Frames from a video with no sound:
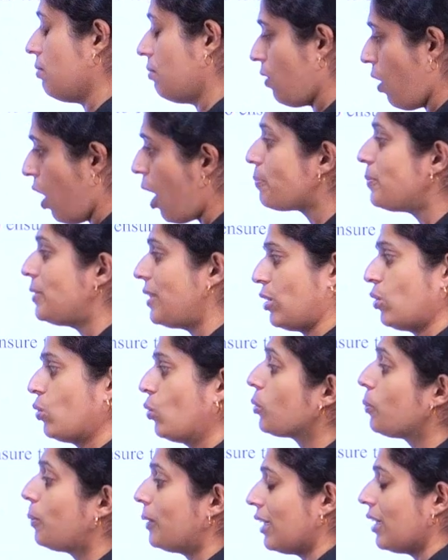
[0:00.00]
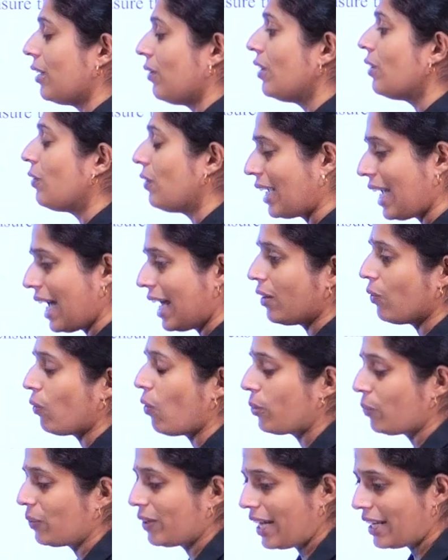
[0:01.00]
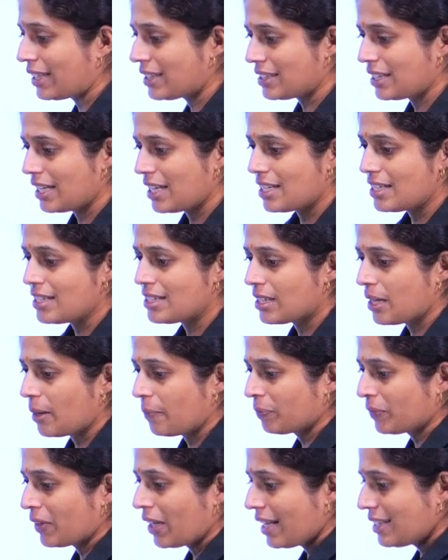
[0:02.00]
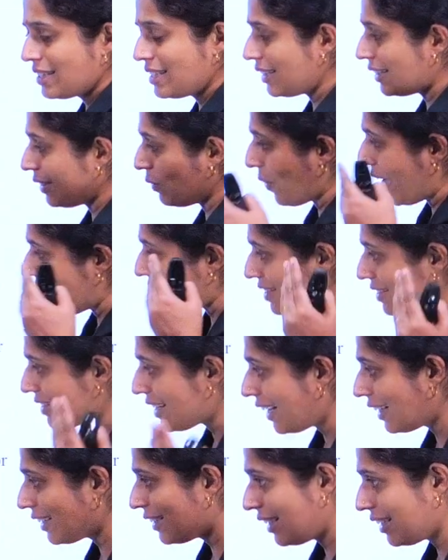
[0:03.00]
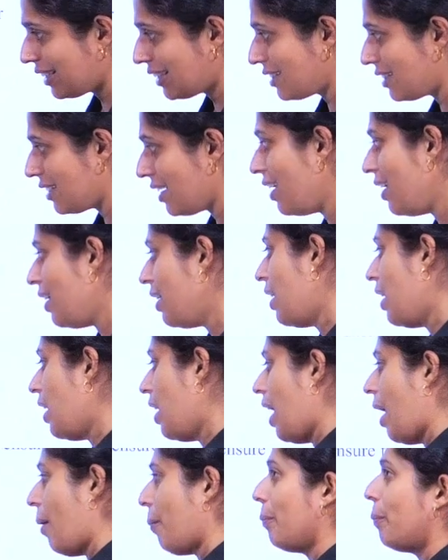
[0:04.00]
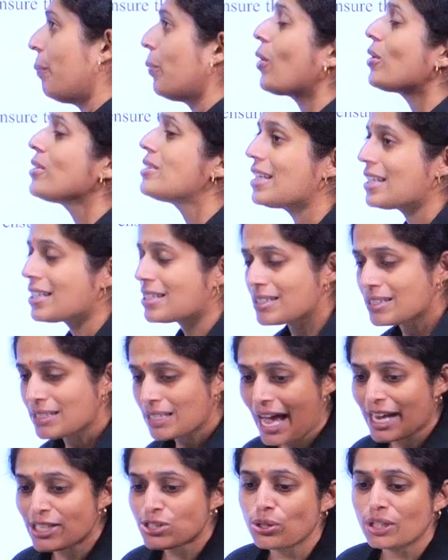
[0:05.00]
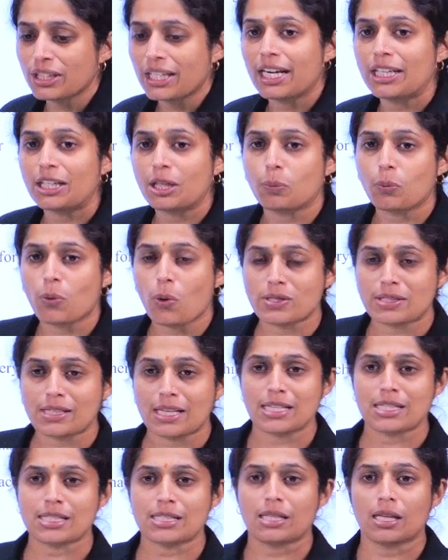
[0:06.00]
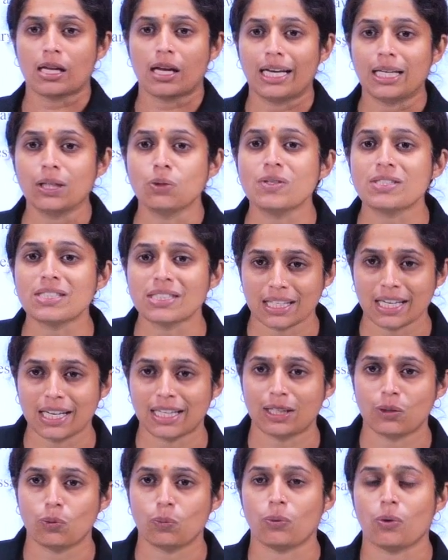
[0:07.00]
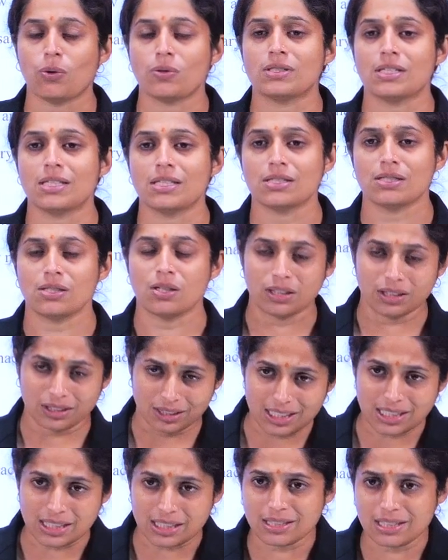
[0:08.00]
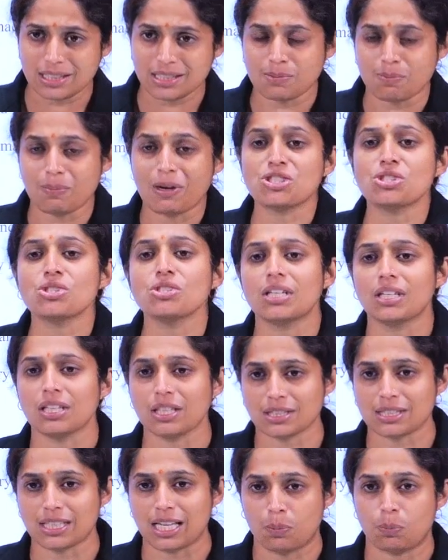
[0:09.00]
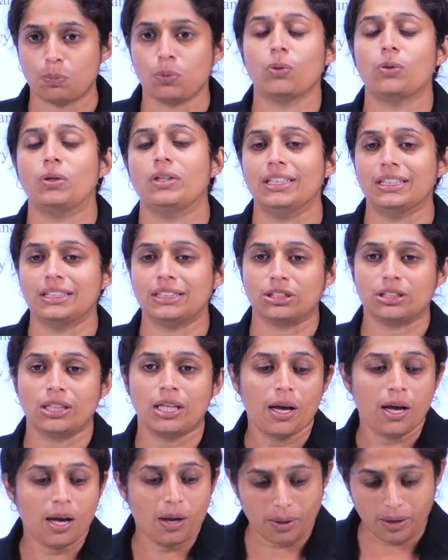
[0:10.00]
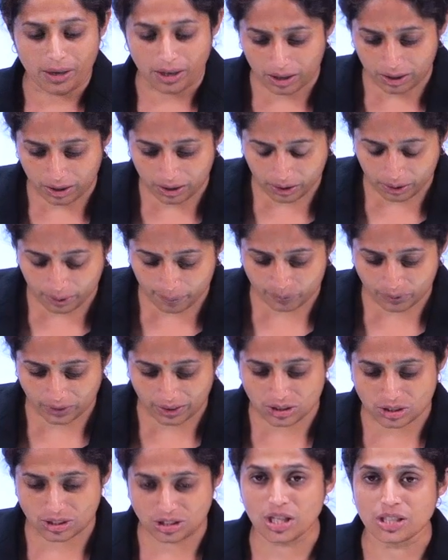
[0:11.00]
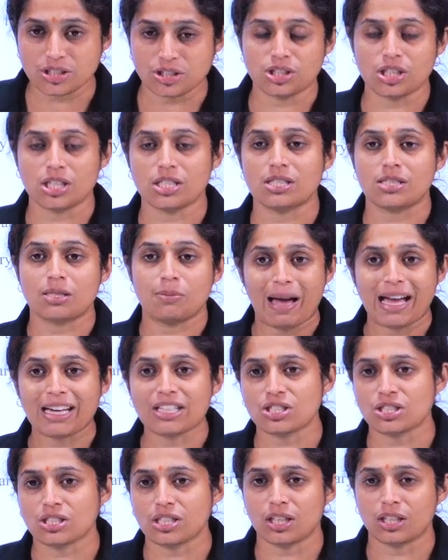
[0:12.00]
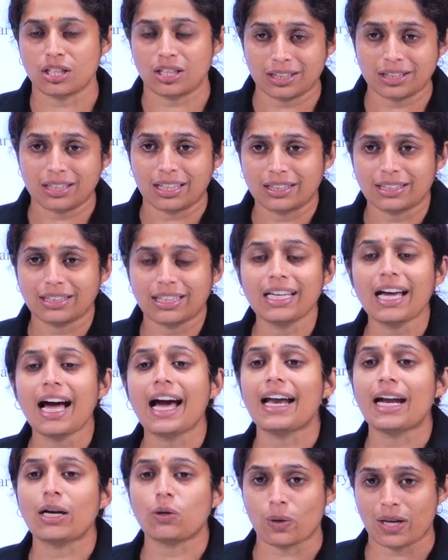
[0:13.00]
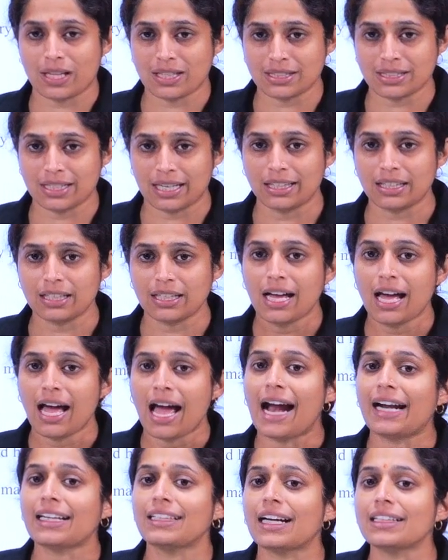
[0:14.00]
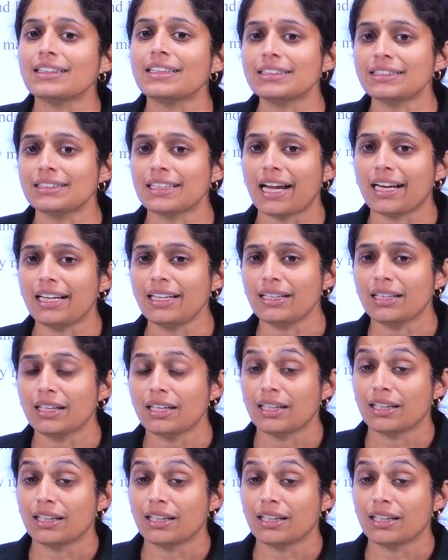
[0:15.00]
object could be, what we can say is, see, one side there is a process, adjudicated process, investigative process, this machinery is there, police, judges, magistrate, they are at one side, and the other side